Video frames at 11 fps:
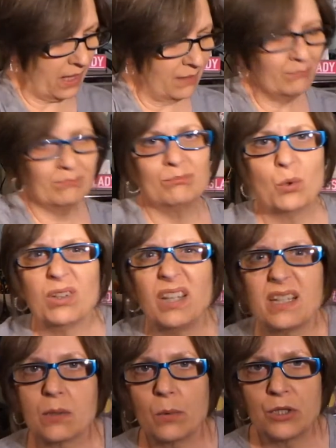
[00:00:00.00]
I'm more like
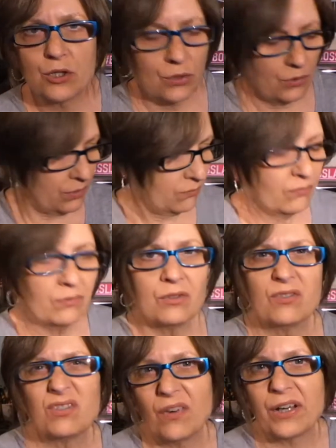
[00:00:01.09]
sweatshirt
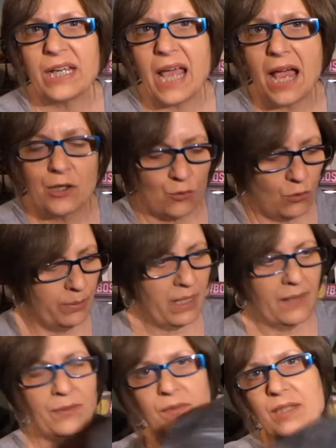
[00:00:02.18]
very casual, but I
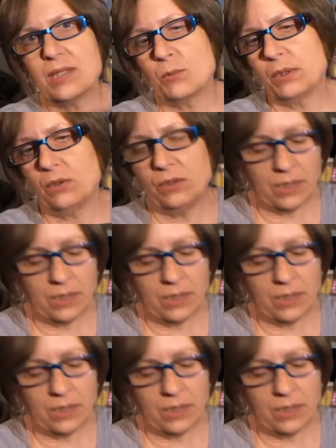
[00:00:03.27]
thought this would look